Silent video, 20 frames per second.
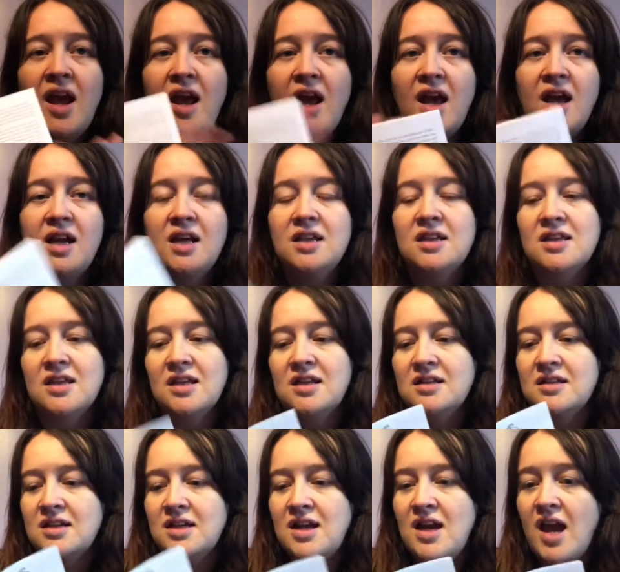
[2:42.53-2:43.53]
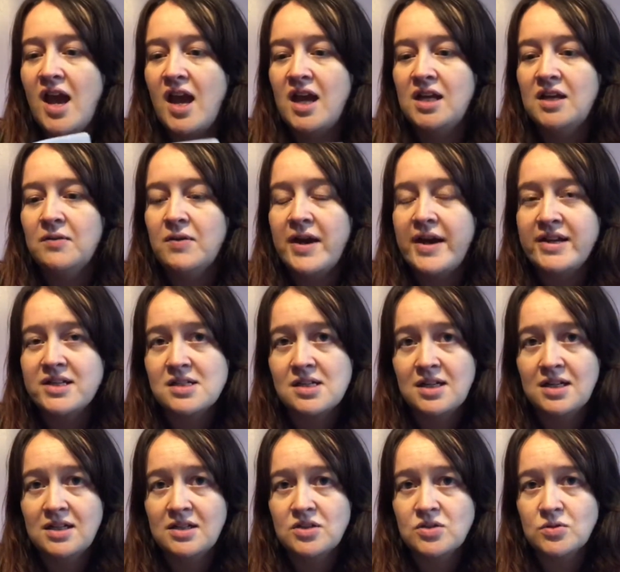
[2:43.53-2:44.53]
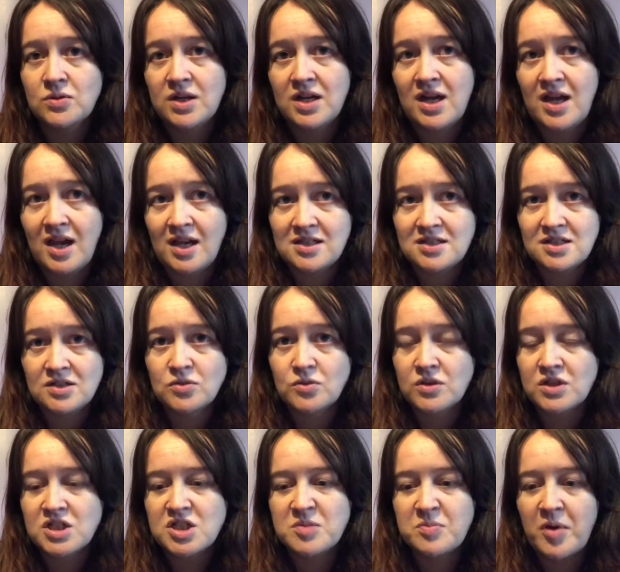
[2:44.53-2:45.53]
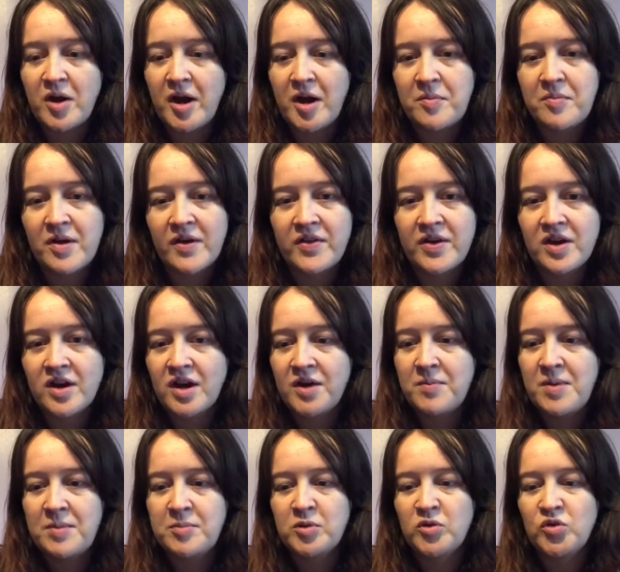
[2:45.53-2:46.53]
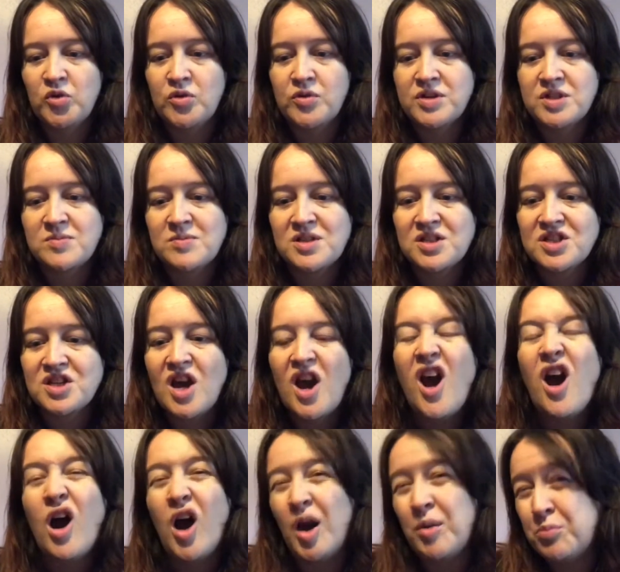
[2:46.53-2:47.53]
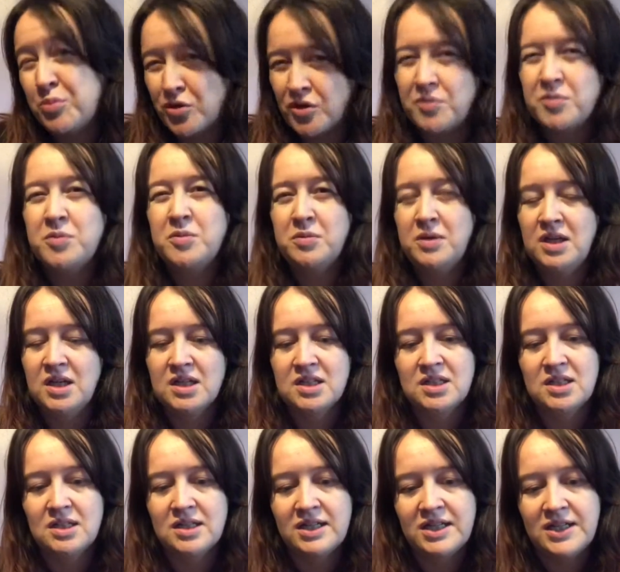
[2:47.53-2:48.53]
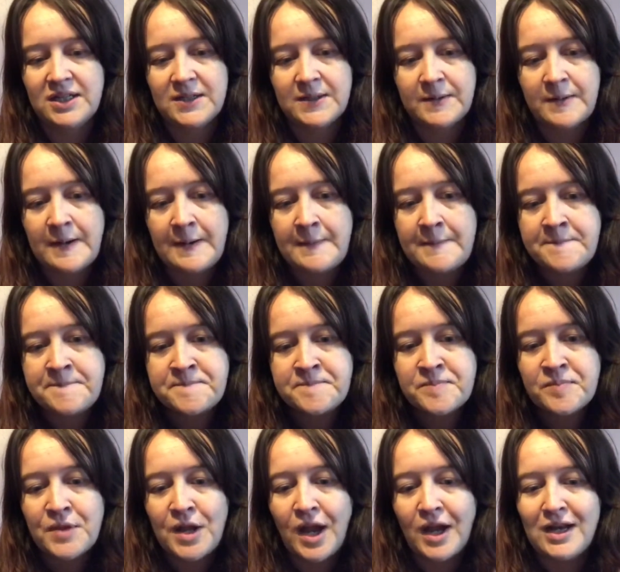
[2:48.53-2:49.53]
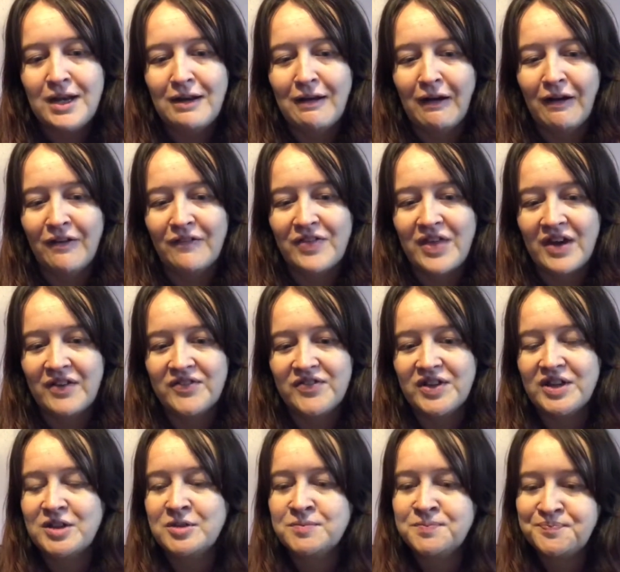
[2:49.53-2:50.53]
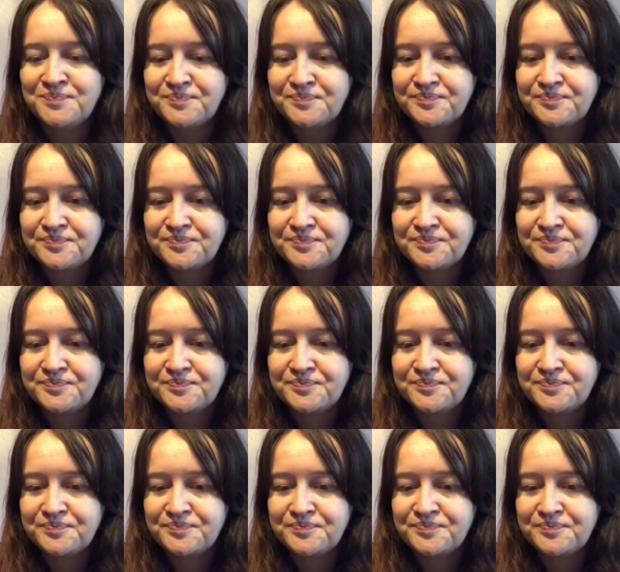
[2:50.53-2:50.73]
Anything that in any way is linked or connected or inspired by The Nightmare Before Christmas, I'm probably gonna like. I love that film.